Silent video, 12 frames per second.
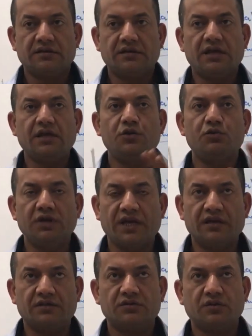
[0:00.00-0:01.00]

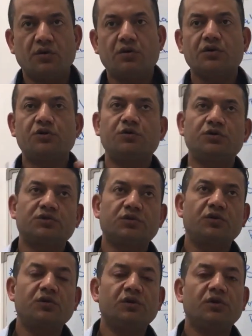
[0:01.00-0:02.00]
regulate or
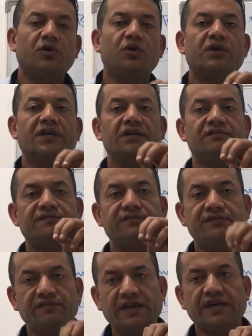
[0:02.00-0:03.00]
control or
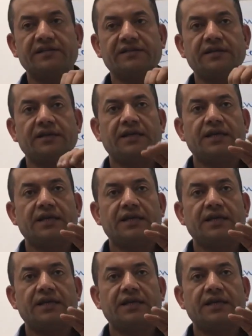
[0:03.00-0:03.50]
affect